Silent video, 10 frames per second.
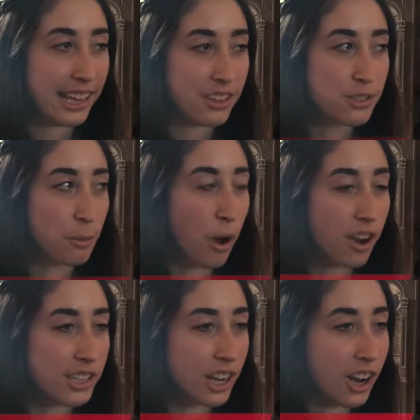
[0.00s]
He just
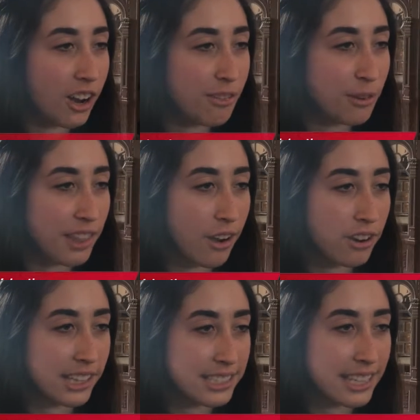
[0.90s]
walked off without
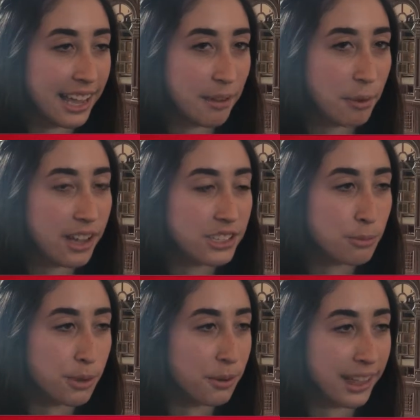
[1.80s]
really saying much, and
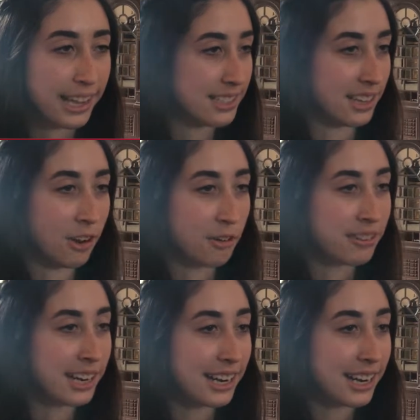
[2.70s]
we were like, is it
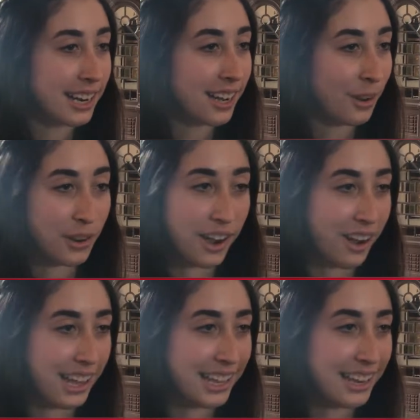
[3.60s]
over or
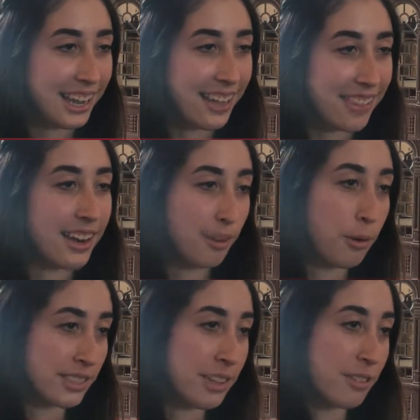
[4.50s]
not? And then it
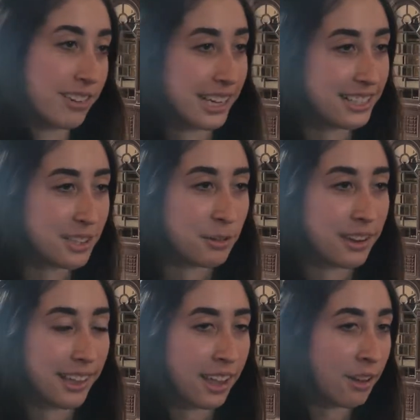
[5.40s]
was over, so we were
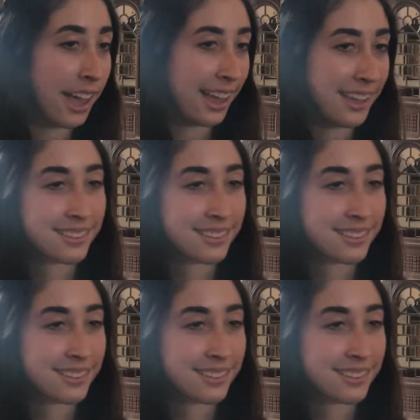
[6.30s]
like, okay.